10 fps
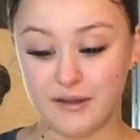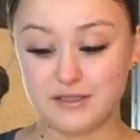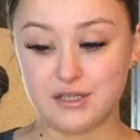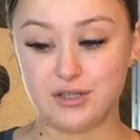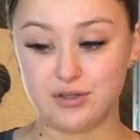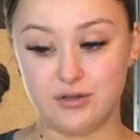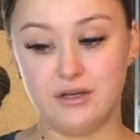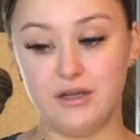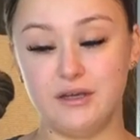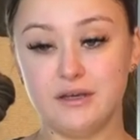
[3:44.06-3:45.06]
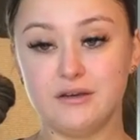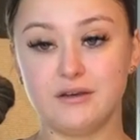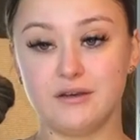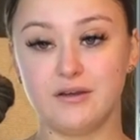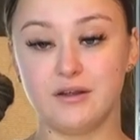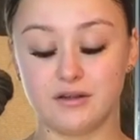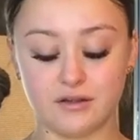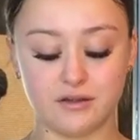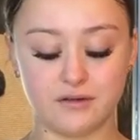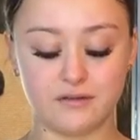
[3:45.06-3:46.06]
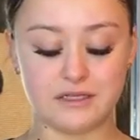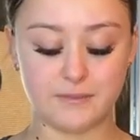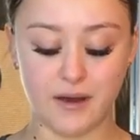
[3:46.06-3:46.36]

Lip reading: been to uni for these